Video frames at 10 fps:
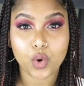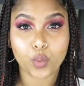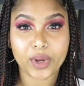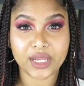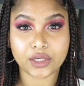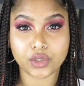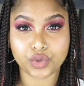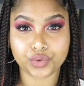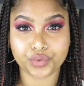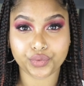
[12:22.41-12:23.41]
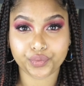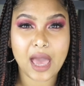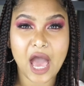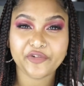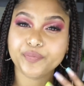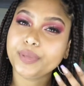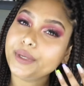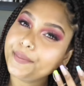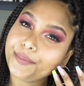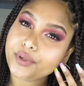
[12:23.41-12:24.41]
when you have
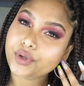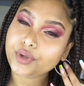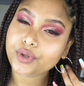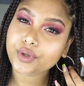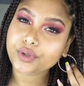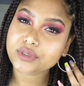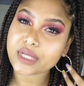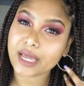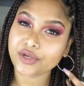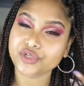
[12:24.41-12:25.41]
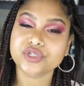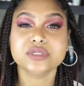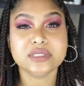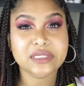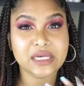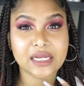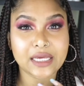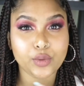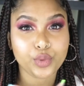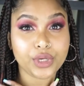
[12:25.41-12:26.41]
pimples and you're just
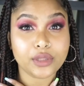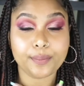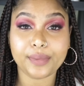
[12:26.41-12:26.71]
dealing with